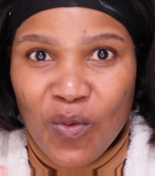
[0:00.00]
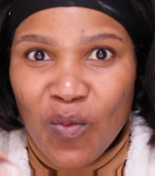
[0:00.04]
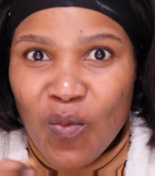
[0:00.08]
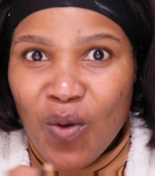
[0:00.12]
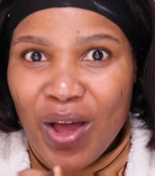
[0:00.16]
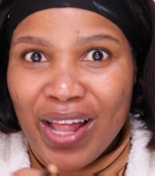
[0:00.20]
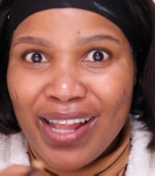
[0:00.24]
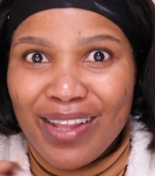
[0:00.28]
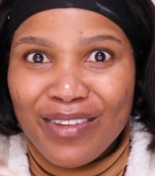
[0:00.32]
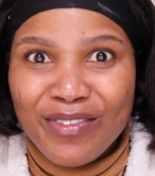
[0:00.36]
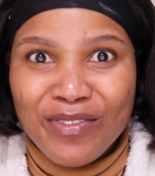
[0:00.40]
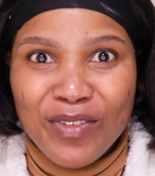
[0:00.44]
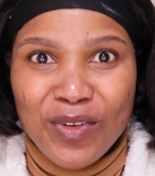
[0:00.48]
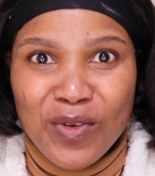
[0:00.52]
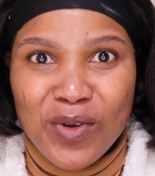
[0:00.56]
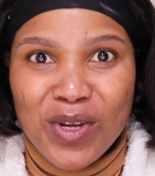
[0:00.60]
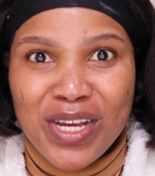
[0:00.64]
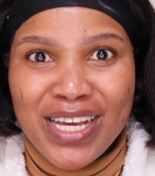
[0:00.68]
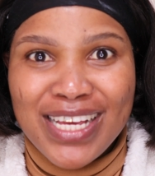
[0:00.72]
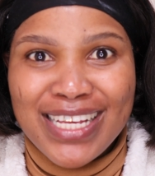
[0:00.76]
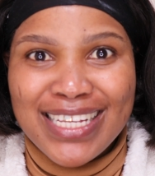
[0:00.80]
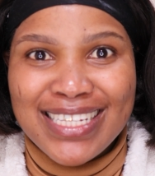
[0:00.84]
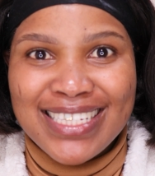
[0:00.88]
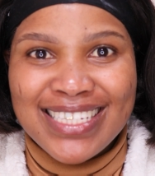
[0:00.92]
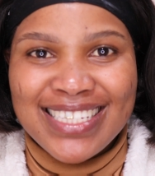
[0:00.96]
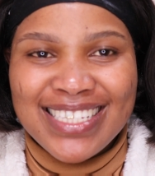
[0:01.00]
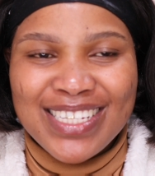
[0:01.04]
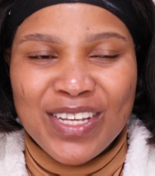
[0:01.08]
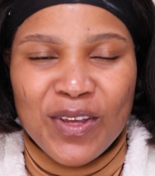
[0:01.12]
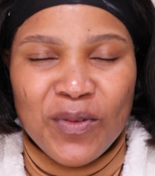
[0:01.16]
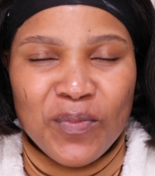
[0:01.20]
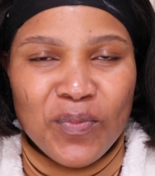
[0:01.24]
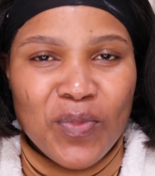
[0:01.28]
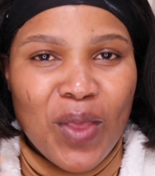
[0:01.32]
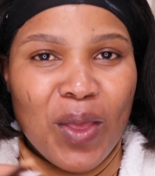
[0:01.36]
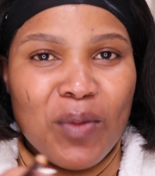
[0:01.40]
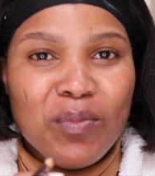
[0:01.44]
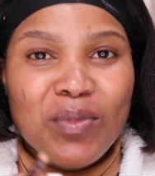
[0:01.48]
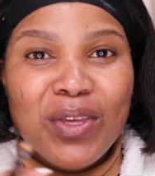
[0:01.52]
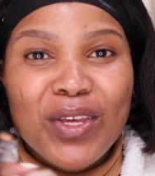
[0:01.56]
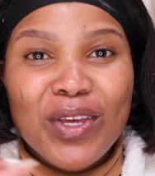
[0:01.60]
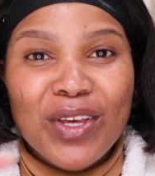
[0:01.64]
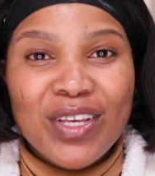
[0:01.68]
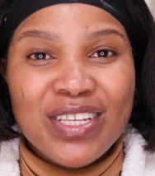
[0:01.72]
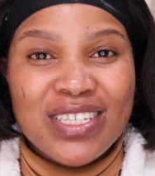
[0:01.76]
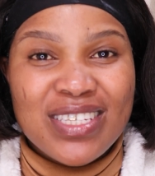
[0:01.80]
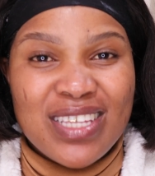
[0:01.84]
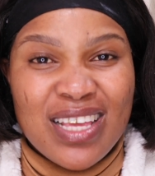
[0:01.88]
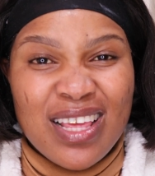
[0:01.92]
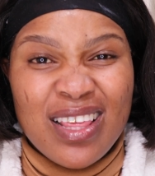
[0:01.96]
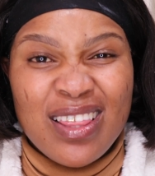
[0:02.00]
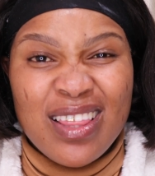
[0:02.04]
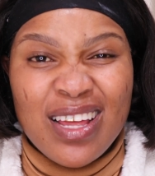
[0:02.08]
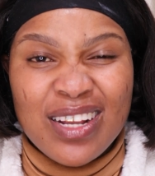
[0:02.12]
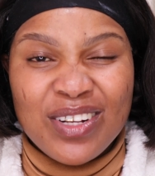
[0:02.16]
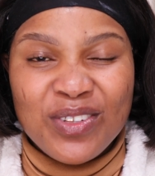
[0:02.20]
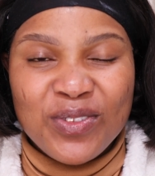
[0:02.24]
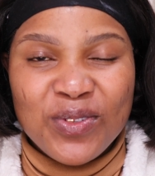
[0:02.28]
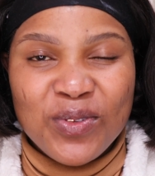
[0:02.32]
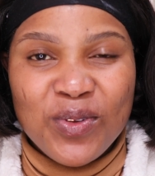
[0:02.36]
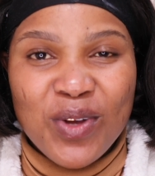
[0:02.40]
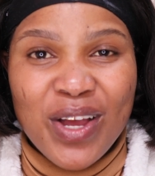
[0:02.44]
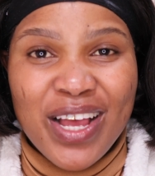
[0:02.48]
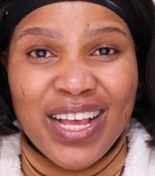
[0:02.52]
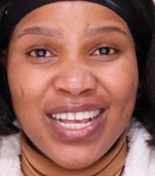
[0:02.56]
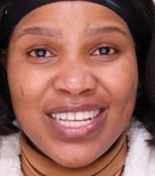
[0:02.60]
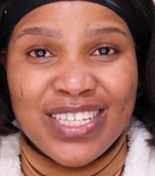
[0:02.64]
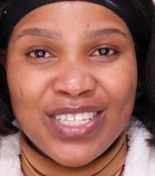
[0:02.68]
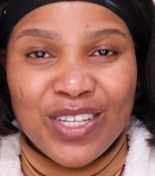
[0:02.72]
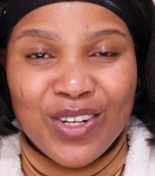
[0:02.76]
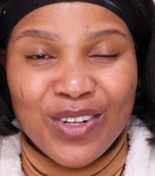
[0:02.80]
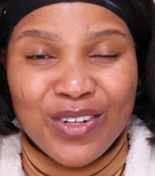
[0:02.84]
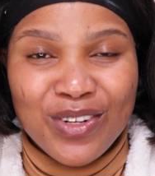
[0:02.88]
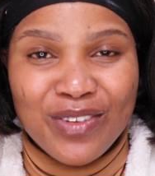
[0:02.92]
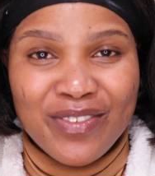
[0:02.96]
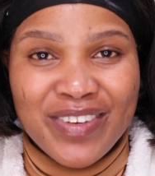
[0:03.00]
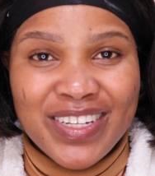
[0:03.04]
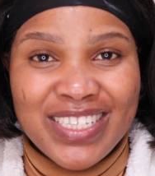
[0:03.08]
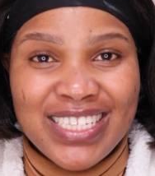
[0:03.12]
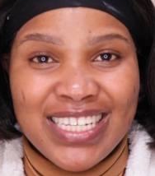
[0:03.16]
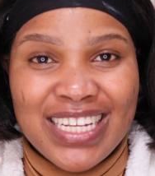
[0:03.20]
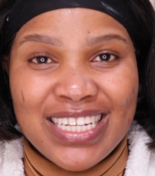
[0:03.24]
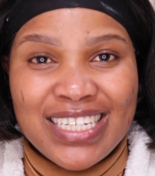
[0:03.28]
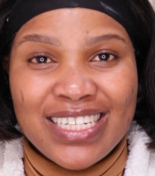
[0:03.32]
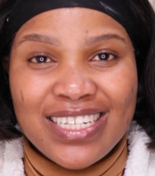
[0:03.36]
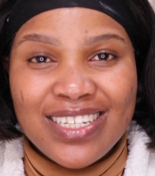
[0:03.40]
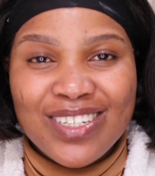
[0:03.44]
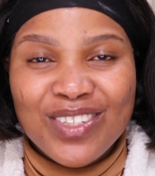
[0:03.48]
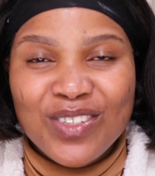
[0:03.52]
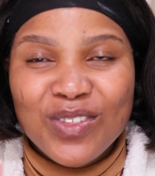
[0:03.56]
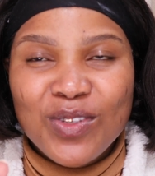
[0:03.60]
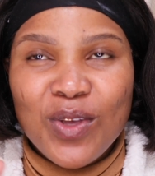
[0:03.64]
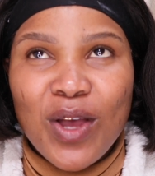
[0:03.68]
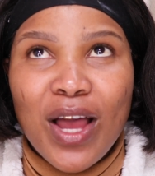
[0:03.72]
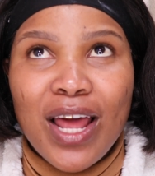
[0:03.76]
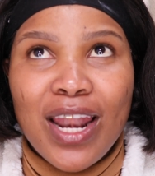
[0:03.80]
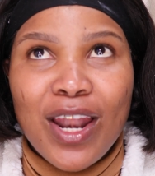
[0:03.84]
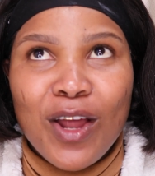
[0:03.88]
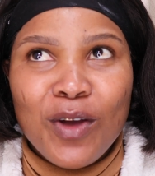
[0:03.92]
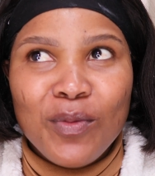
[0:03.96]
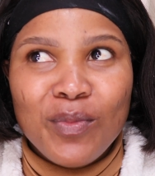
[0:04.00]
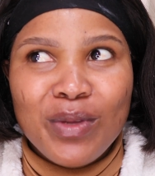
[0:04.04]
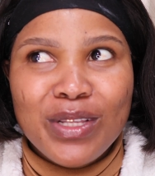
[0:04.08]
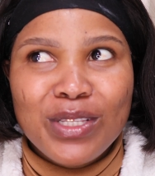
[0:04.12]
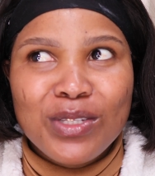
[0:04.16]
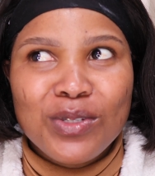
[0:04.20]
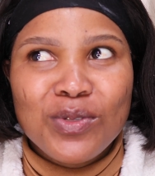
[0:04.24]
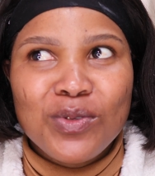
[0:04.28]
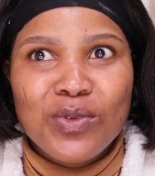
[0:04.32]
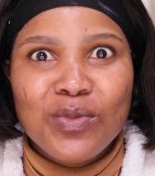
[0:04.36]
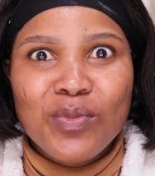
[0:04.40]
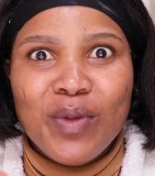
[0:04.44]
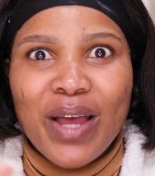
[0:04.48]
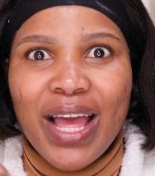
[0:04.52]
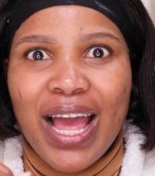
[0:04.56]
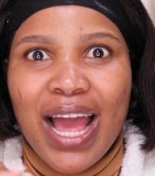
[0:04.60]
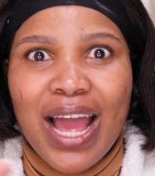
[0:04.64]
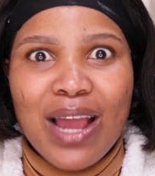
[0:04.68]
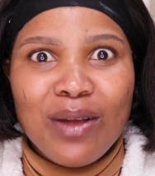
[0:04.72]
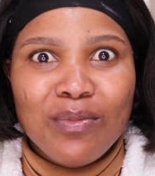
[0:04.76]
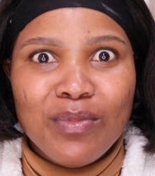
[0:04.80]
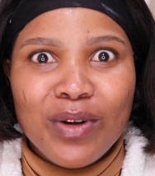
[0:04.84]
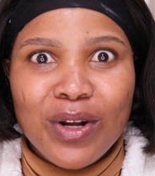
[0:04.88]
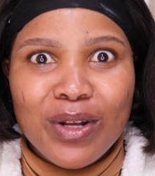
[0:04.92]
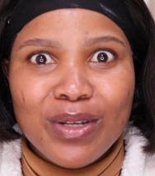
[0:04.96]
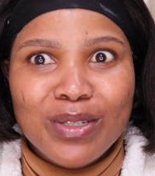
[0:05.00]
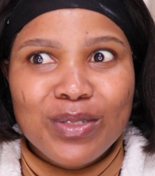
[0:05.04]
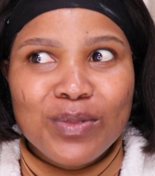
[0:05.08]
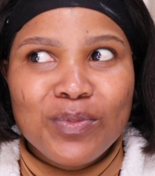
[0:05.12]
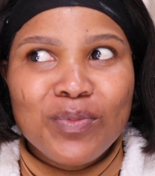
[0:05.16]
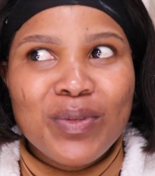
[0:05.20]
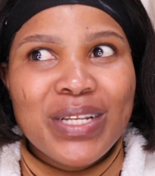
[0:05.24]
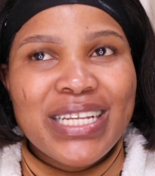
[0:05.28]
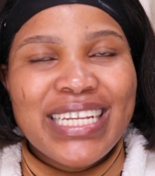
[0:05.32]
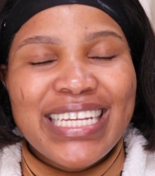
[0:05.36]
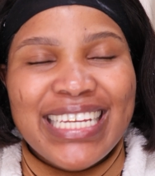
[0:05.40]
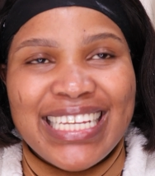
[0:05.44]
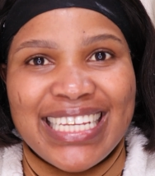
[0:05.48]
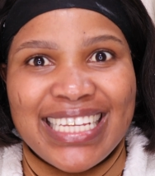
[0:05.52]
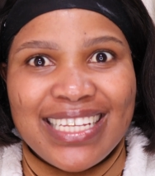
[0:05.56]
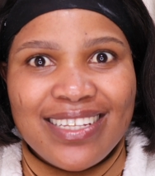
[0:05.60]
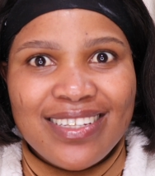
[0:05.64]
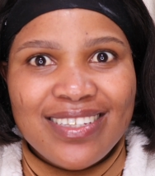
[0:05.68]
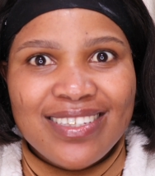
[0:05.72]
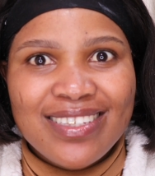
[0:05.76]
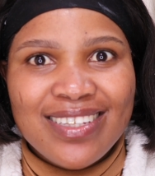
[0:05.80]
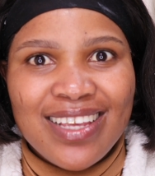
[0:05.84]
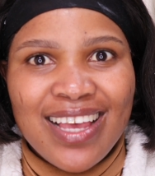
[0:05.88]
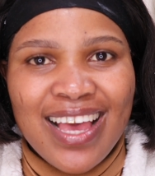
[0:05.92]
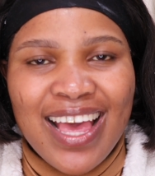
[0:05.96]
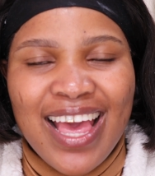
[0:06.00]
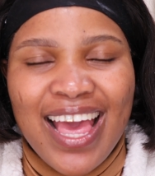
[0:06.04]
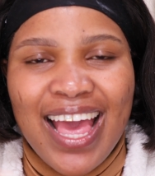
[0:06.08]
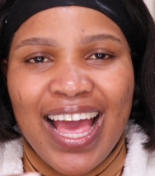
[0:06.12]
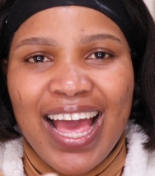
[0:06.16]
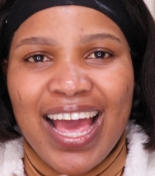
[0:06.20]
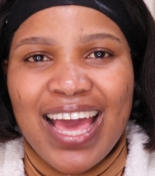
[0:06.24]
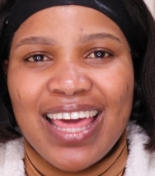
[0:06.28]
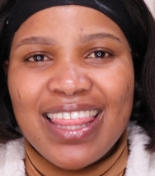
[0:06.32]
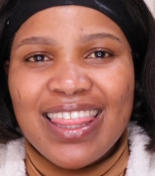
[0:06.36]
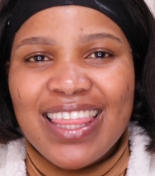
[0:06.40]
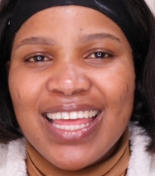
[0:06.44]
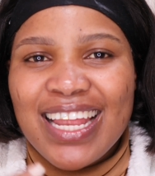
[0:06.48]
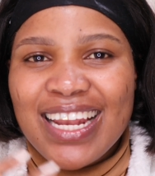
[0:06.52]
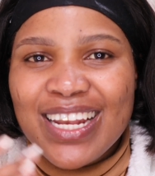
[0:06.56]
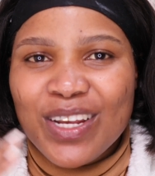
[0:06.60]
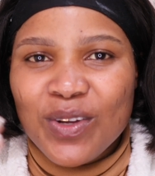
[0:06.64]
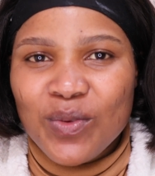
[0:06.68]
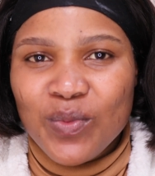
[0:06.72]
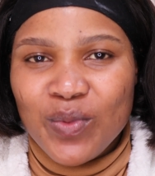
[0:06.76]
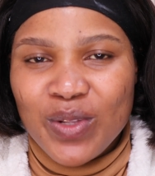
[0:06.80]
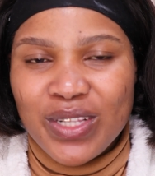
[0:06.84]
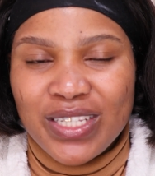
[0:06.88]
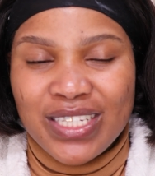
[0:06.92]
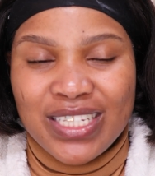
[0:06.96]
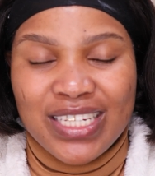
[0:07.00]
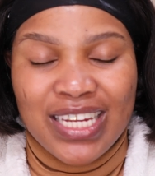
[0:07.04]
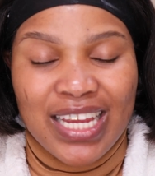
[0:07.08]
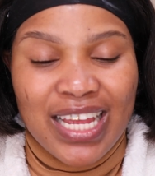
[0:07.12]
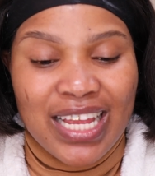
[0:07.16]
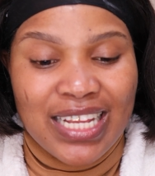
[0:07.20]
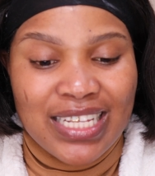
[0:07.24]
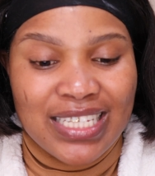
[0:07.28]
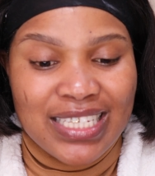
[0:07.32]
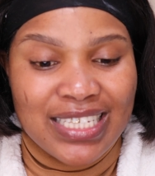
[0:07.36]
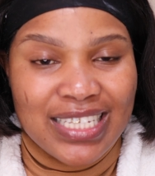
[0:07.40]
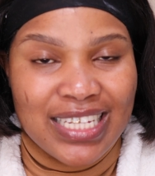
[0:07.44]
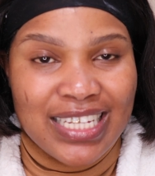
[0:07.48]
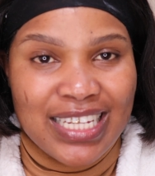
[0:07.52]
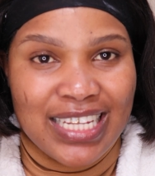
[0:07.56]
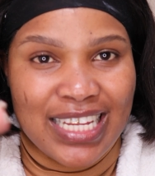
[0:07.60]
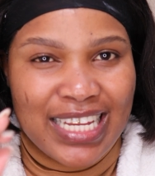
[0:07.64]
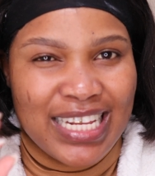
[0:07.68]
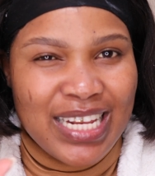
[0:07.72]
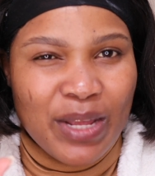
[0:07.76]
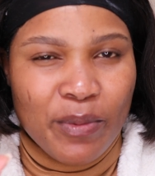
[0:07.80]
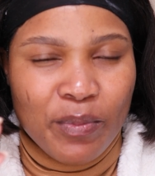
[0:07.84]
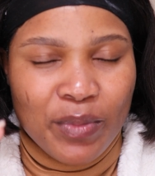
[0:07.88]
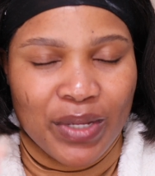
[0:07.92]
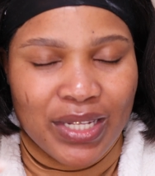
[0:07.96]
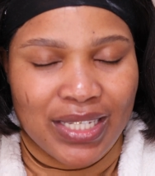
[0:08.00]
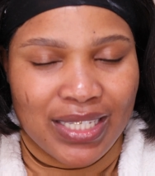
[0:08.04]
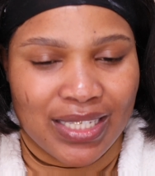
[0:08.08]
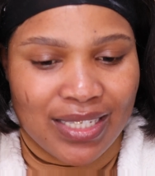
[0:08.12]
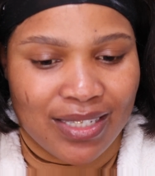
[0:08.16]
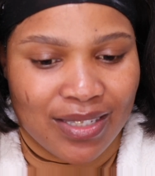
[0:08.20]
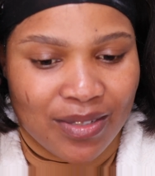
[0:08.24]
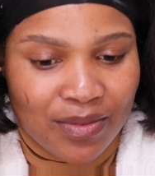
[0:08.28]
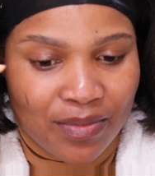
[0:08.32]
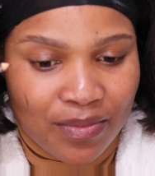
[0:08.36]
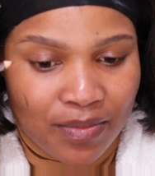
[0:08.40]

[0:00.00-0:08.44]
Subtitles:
while focused because that requires a lot of attention, so allow me to do my eyebrows please, and then we'll chat in a bit.